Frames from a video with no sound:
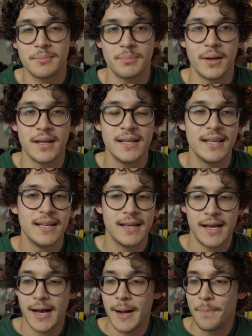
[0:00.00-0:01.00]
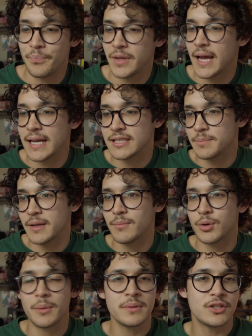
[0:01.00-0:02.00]
But yeah, I spent
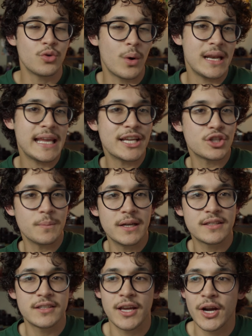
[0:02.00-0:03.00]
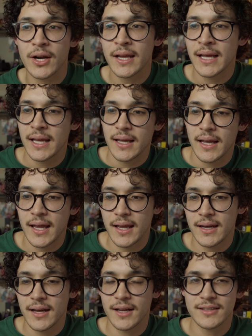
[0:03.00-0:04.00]
probably 20-ish minutes there.
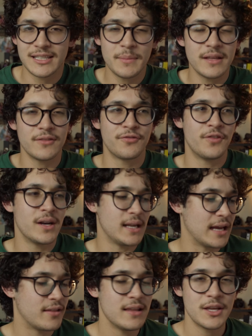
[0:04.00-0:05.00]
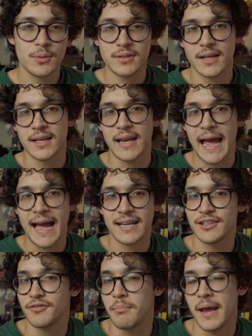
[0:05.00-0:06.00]
And something funny, I think there was like an
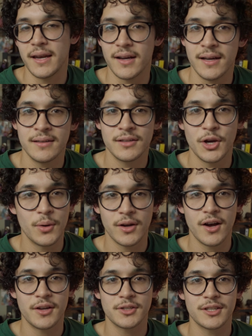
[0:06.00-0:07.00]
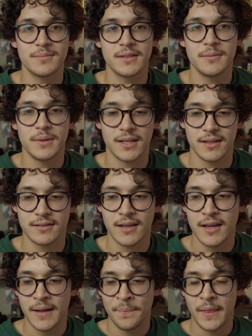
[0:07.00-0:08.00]
active manhunt going on or something, because
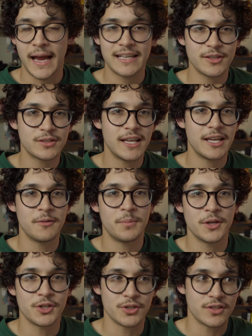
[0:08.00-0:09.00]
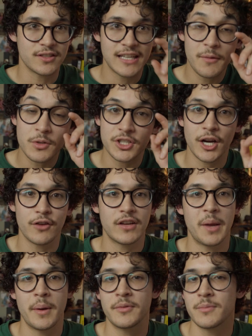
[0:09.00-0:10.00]
as I was taking pictures, the same sheriff
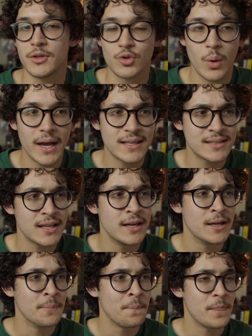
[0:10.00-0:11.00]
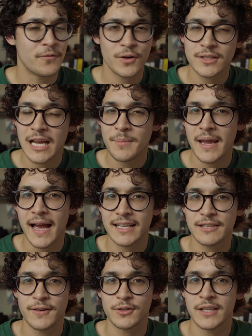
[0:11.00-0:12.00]
came up to me twice. The first time he
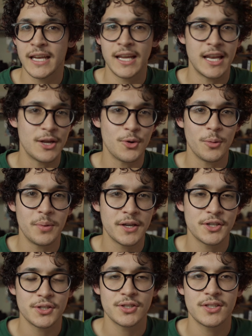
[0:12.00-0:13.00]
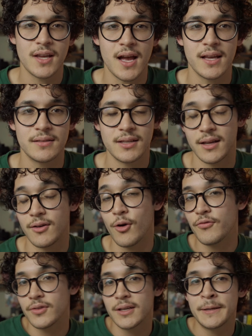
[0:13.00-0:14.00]
asked if I was getting any cool pictures, I said
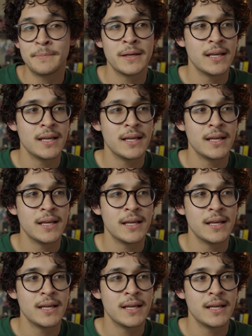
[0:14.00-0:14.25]
hopefully.